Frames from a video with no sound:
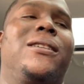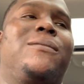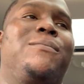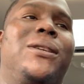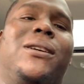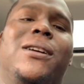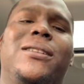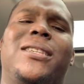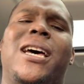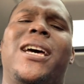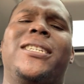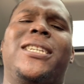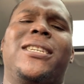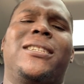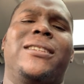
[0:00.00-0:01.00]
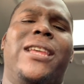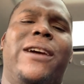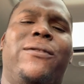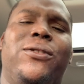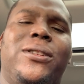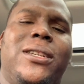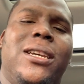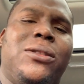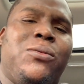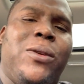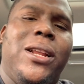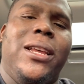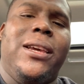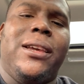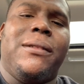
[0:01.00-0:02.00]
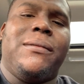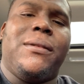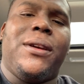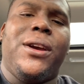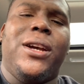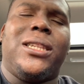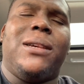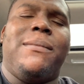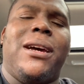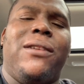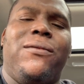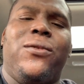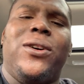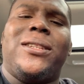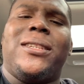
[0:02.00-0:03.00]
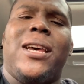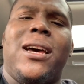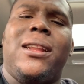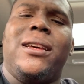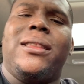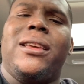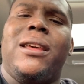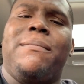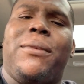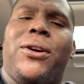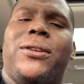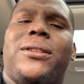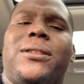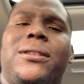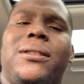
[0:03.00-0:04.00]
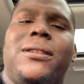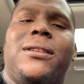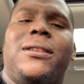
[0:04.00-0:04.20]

because I just never just really heard somebody's voice sound like that in person.